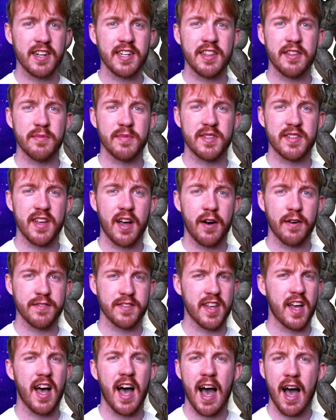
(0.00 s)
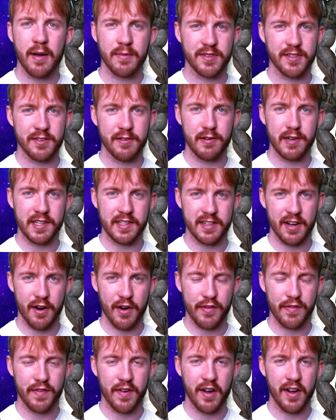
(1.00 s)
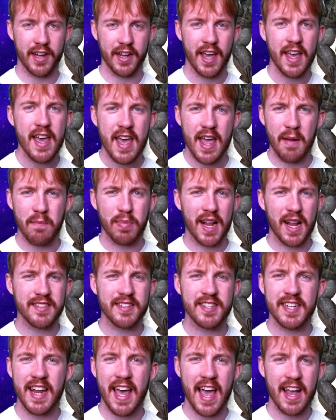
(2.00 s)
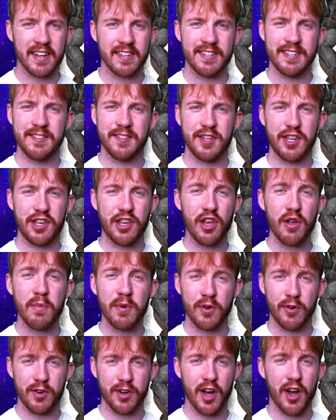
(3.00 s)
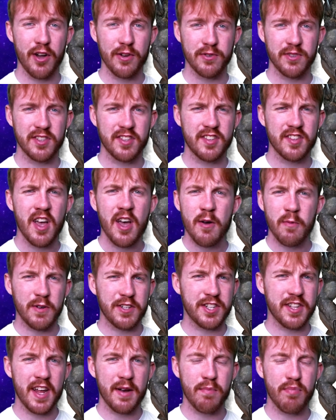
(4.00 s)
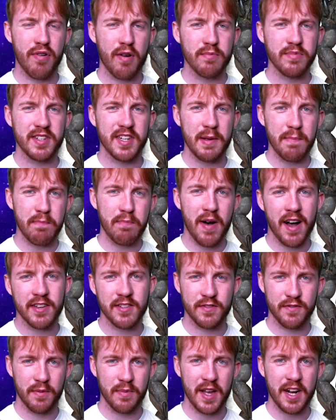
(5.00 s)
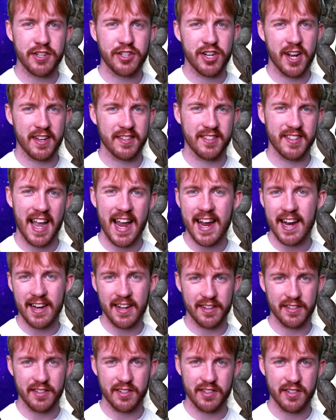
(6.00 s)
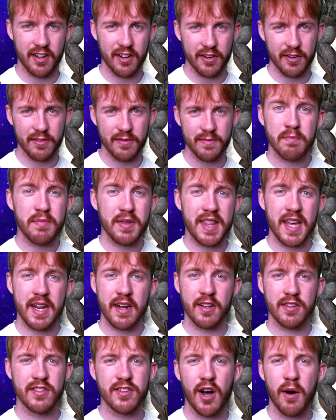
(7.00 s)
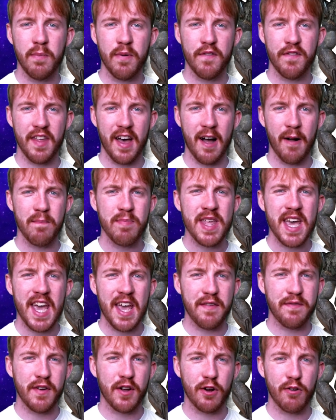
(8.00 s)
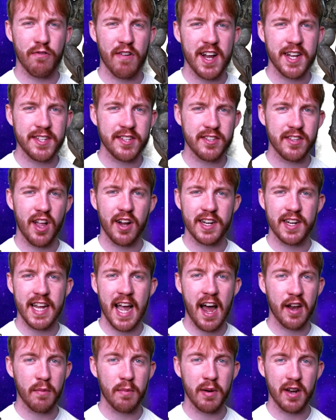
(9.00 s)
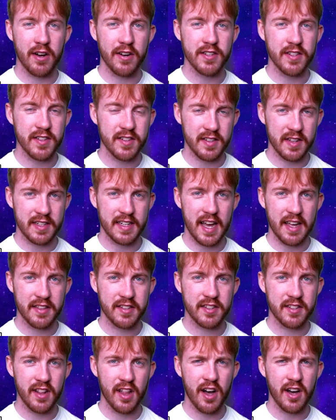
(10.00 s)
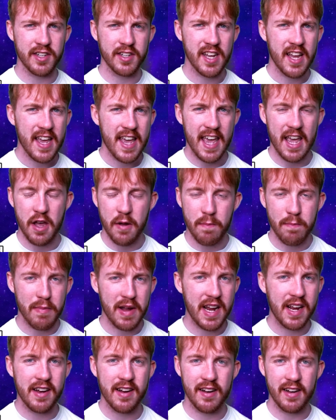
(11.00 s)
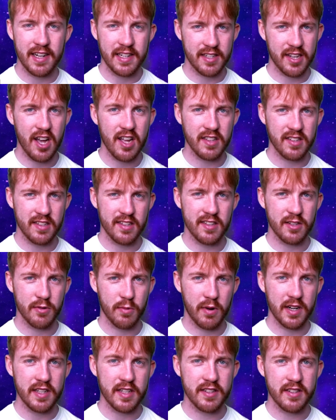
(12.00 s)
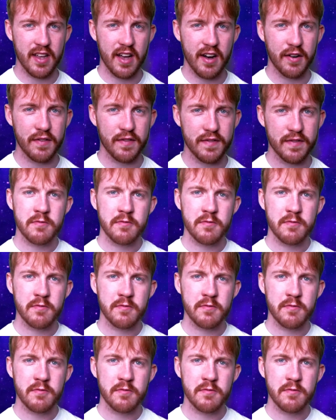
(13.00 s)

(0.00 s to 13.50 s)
themselves are absolutely terrifying, implanting eggs into humanoid hosts, which then promptly burst from their chest alien style. But then on top of that, if a grey Slard cannibalises a Death Slard, it immediately turns into one itself.